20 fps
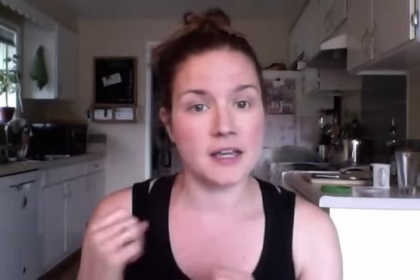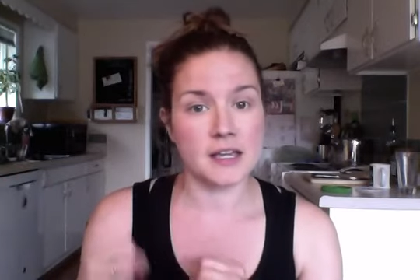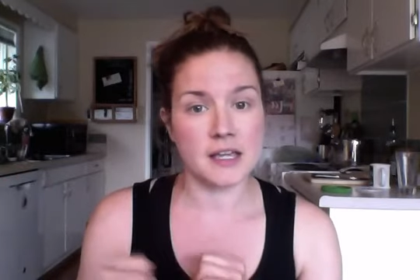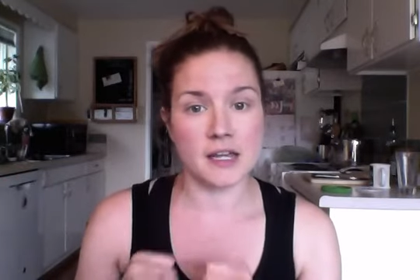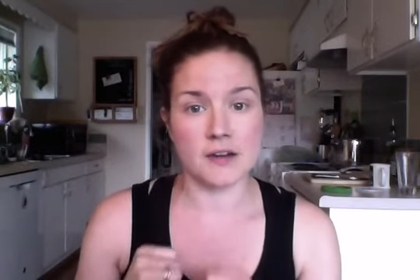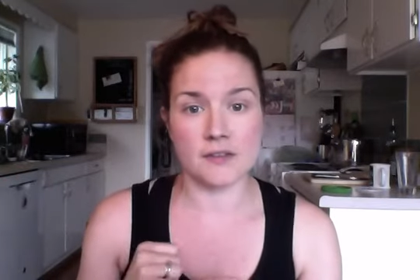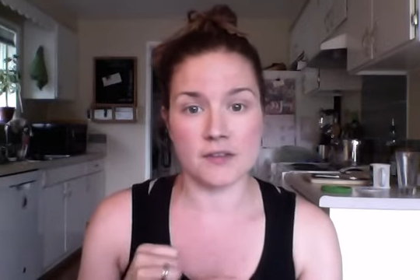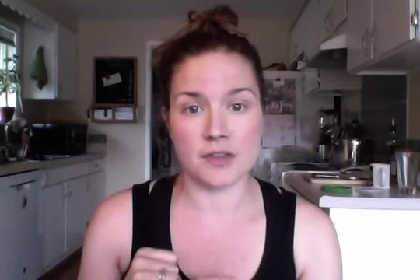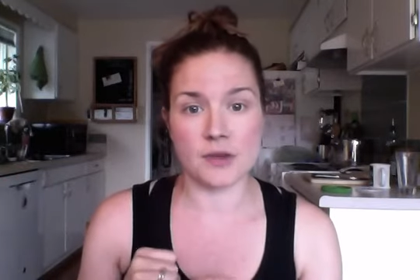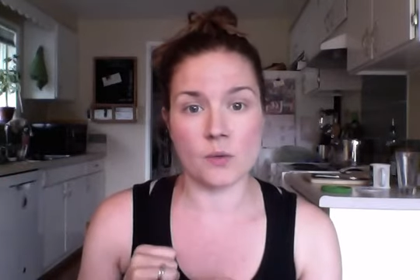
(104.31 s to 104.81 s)

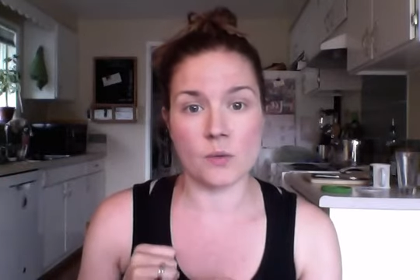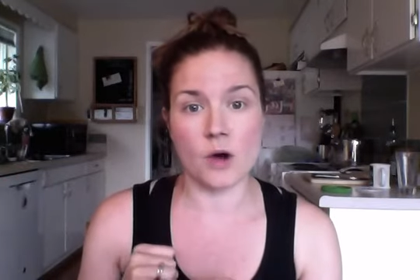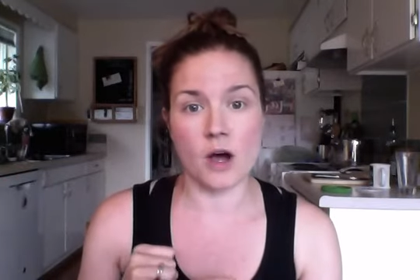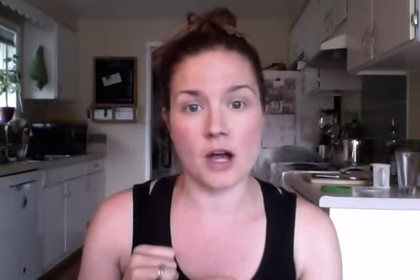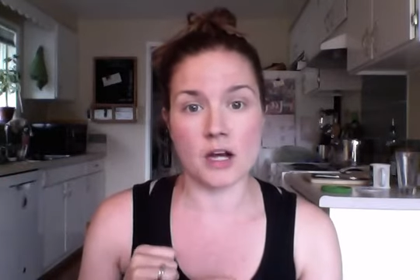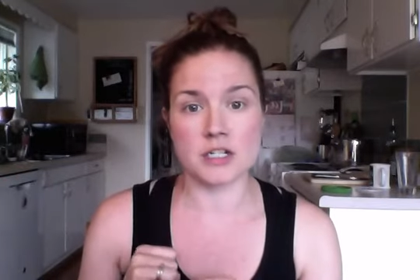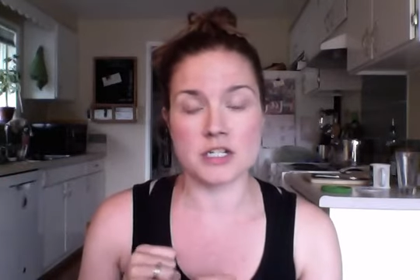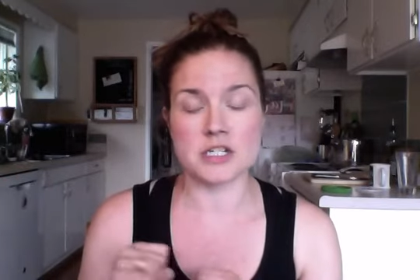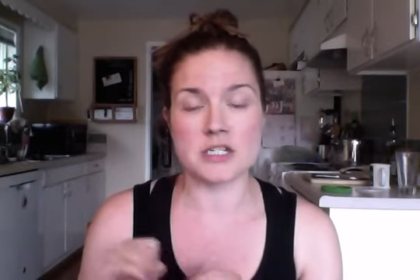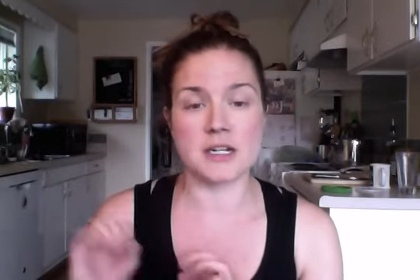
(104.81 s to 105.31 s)
get everything
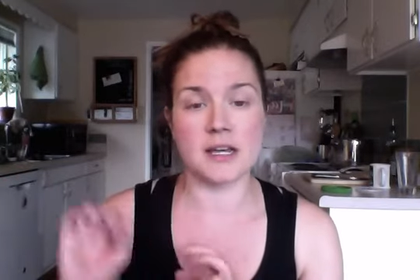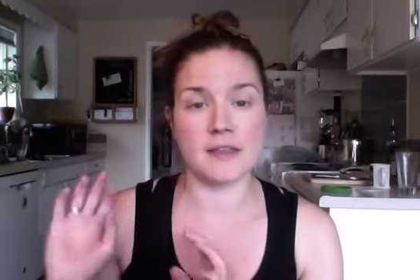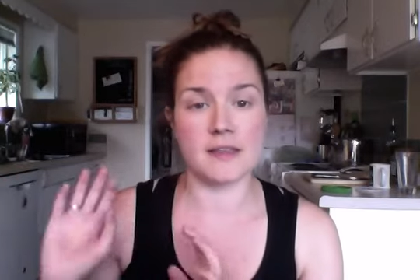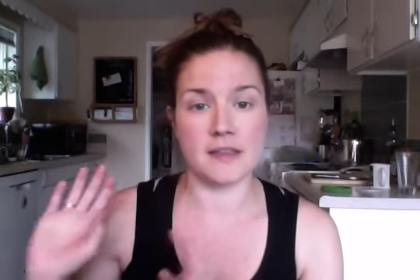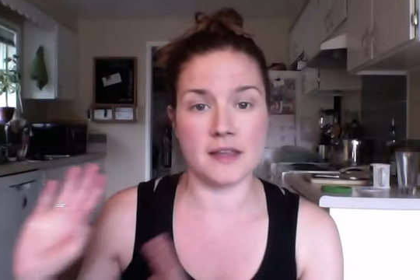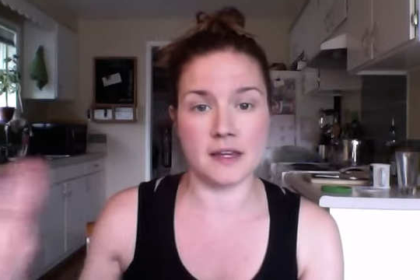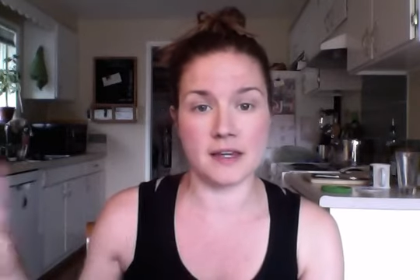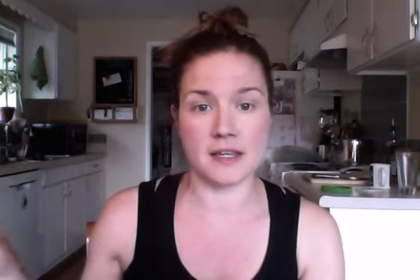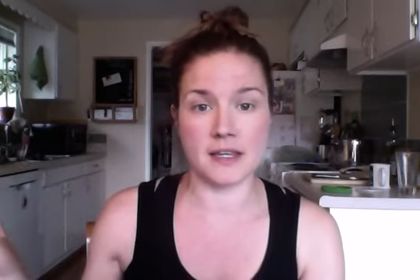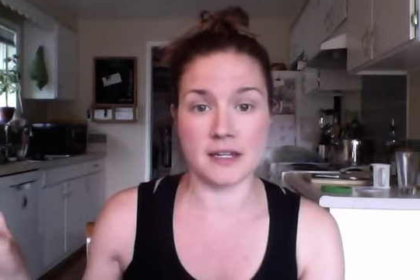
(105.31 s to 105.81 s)
washed and
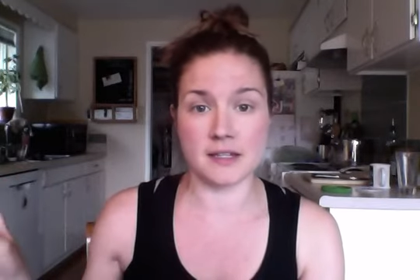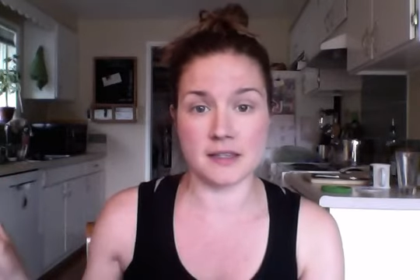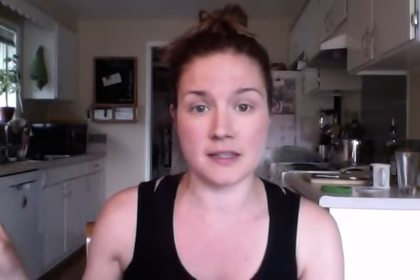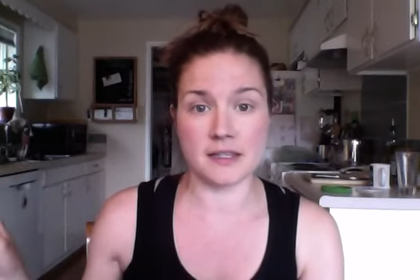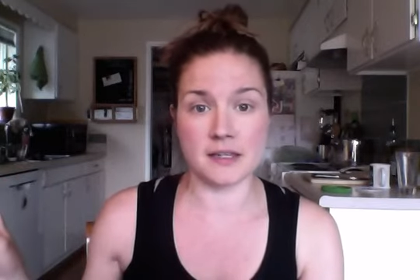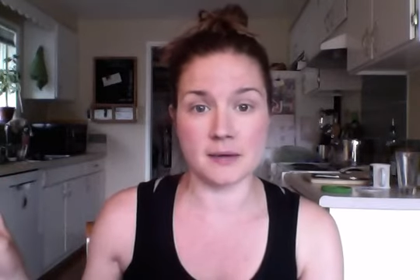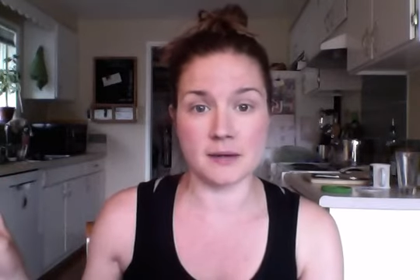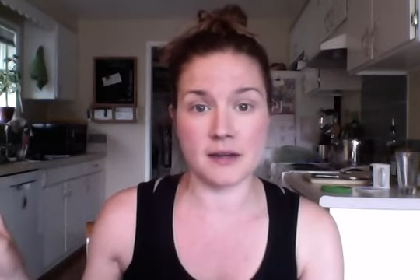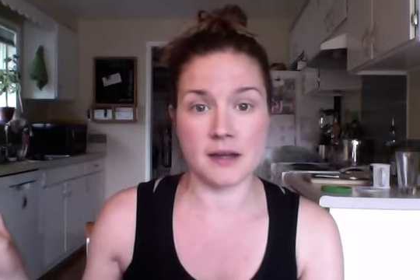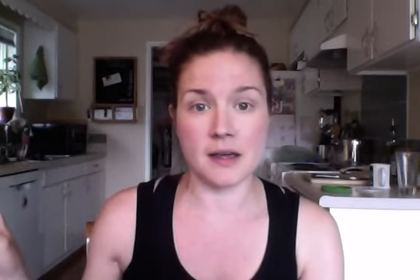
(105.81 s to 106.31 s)
then get
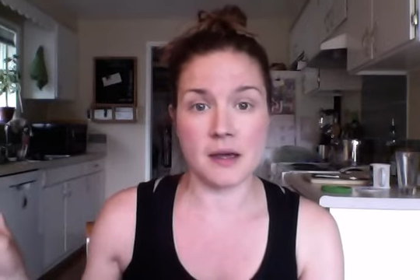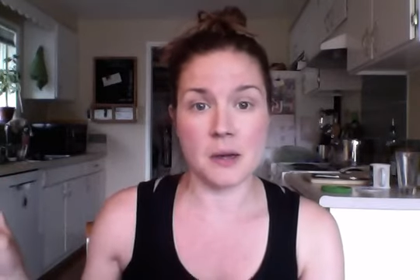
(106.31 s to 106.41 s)
the